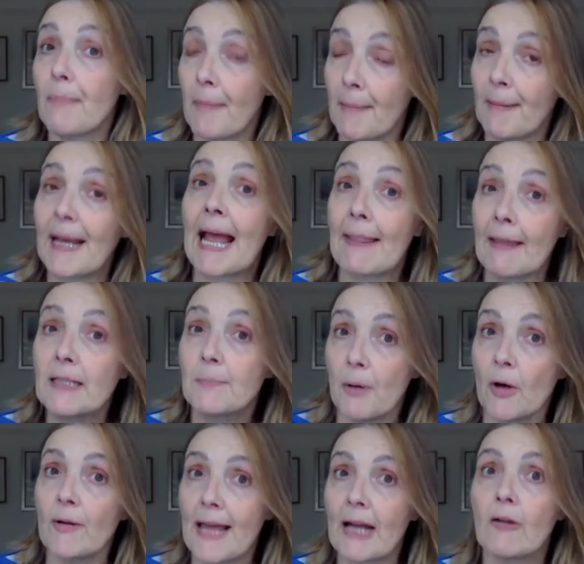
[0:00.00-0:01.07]
Again, that's
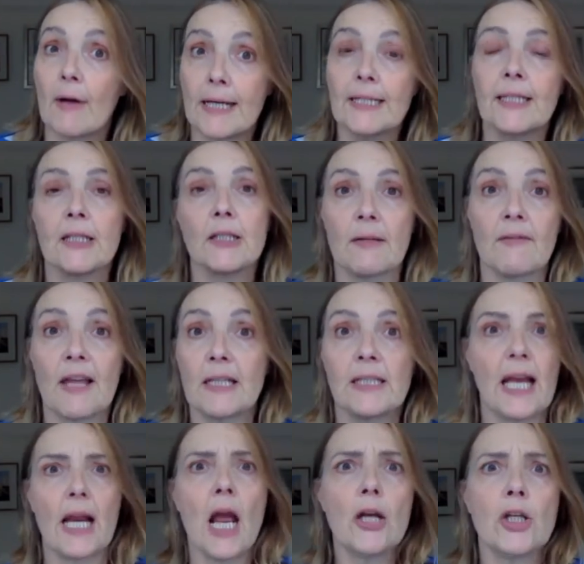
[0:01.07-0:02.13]
part of their craziness if they
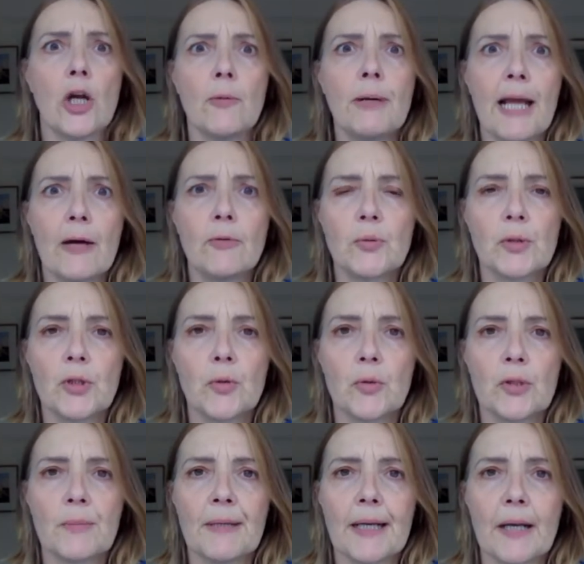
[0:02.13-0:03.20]
say, nobody else would talk
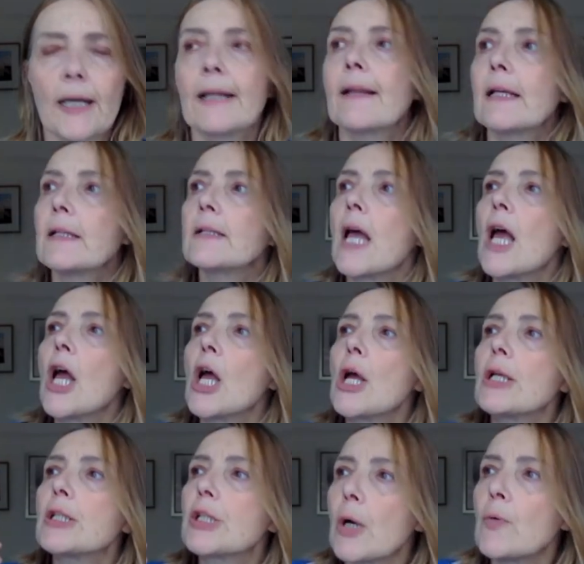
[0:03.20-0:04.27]
to me like this.
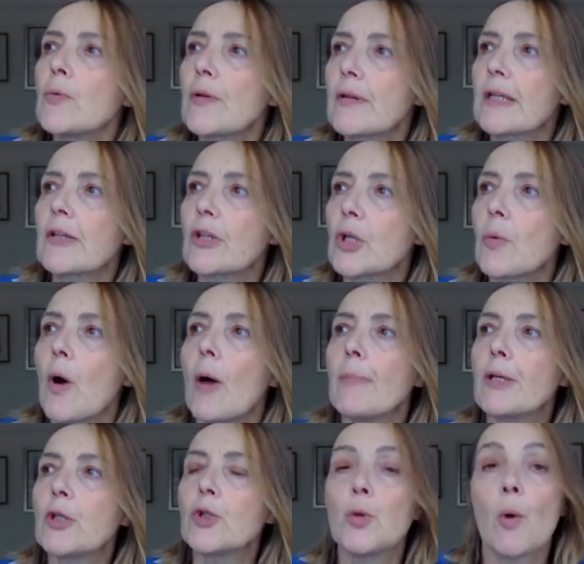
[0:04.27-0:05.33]
Don't think that you are,
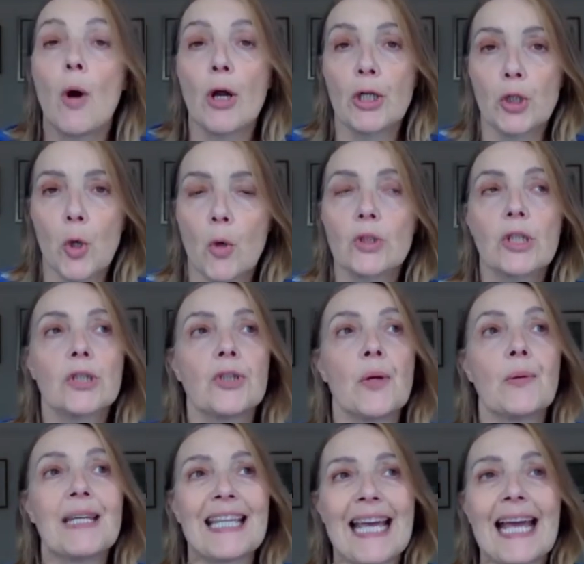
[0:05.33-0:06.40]
because you are not.
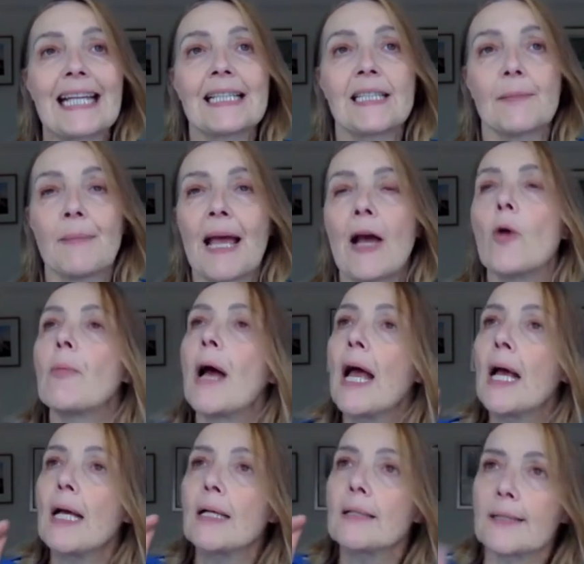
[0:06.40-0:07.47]
So get some help.
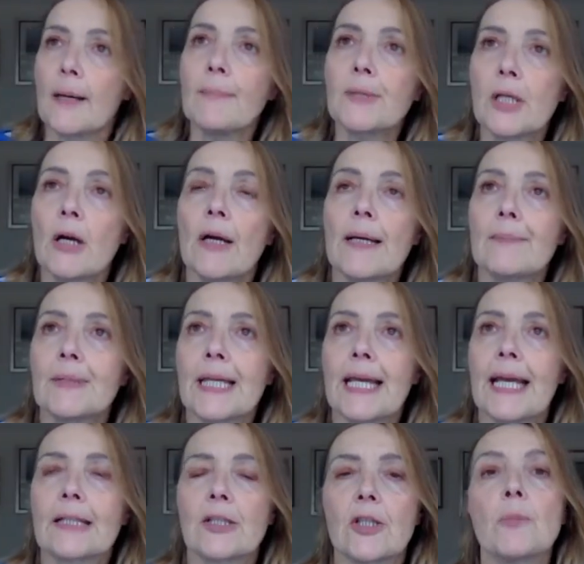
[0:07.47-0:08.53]
Sometimes it
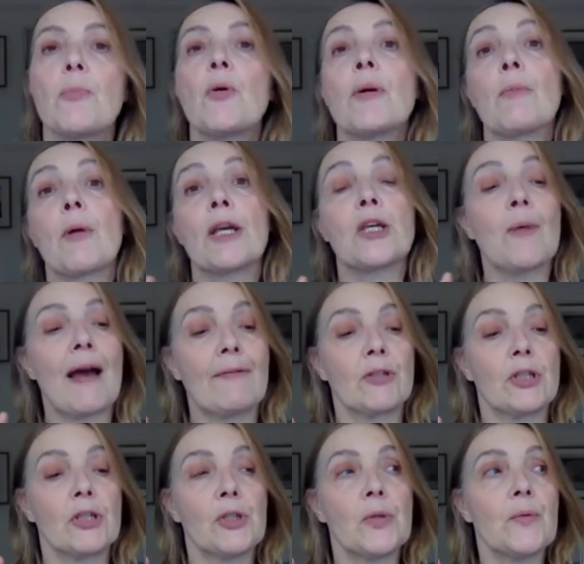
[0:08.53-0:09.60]
gets to the point where you have
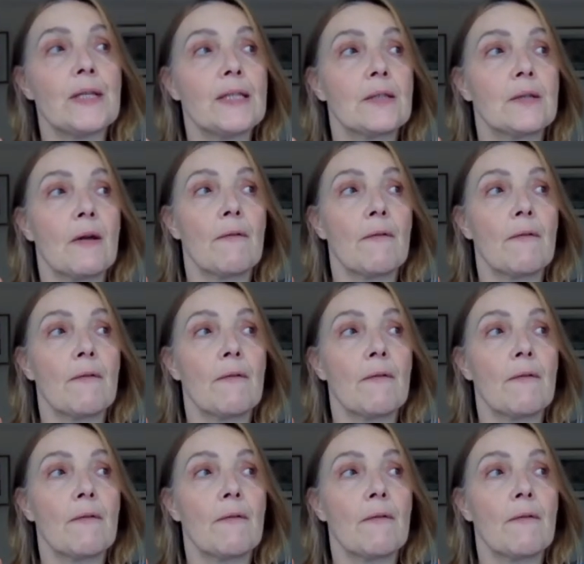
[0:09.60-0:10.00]
to do this